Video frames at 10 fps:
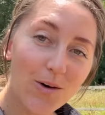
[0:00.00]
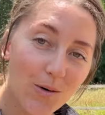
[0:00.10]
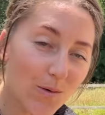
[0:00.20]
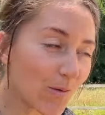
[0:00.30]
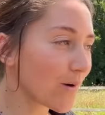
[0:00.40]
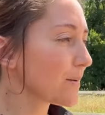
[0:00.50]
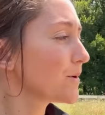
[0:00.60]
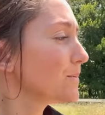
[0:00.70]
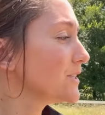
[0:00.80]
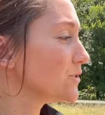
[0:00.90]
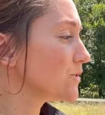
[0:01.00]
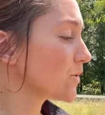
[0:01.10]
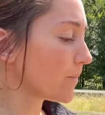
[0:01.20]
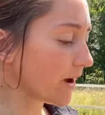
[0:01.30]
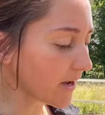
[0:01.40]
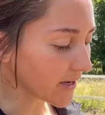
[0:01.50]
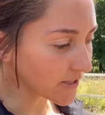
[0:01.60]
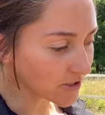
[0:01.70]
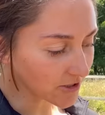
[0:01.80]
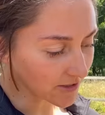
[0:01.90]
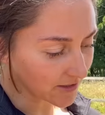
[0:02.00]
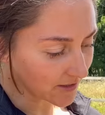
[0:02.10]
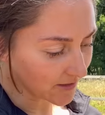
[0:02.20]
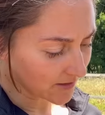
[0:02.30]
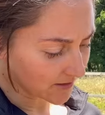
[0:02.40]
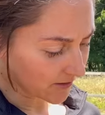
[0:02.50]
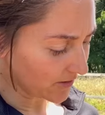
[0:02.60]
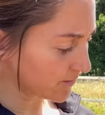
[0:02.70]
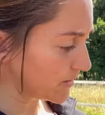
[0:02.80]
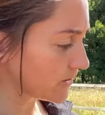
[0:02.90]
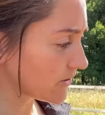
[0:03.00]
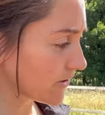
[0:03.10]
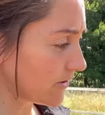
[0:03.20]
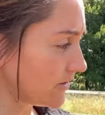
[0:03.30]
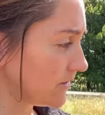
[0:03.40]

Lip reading: Oh, I'm gonna miss you so much. Are you gonna be a good girl?